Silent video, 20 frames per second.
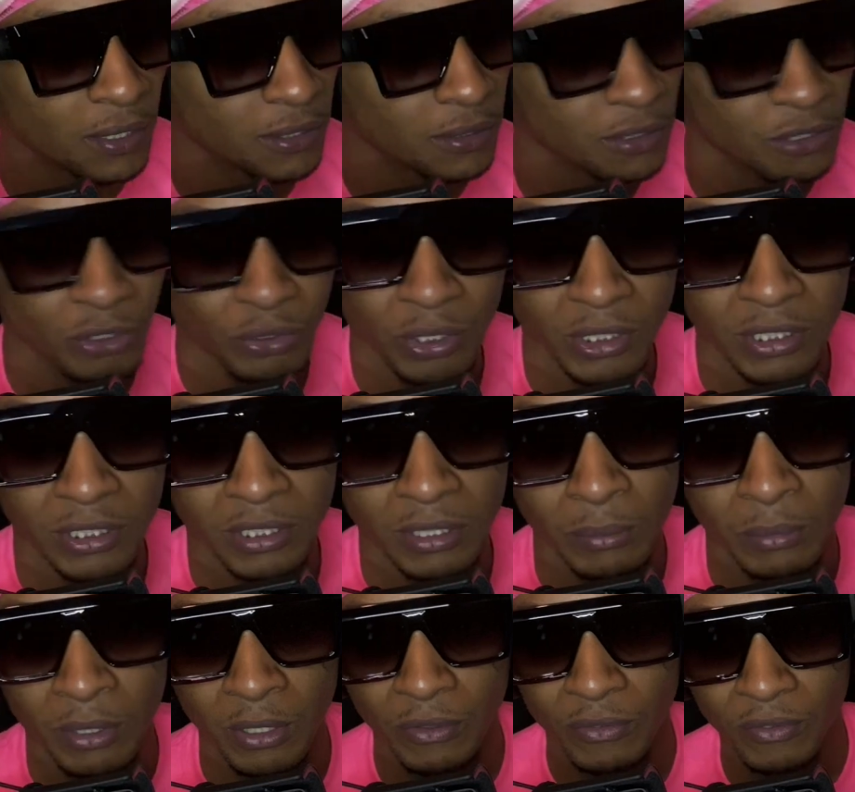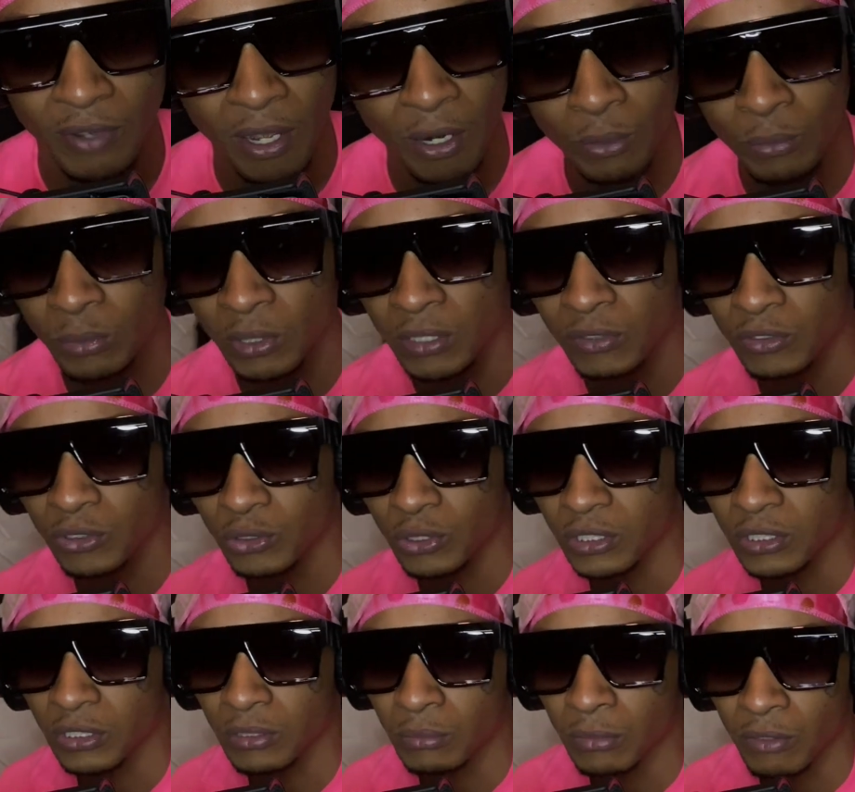streets is a myth. I don't believe the streets
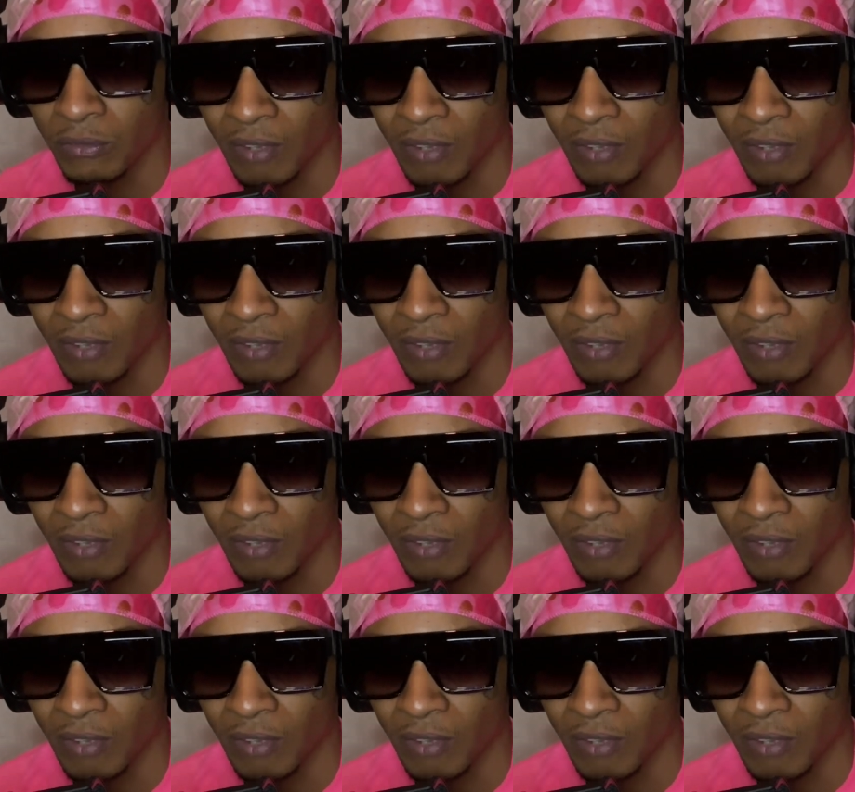is a myth.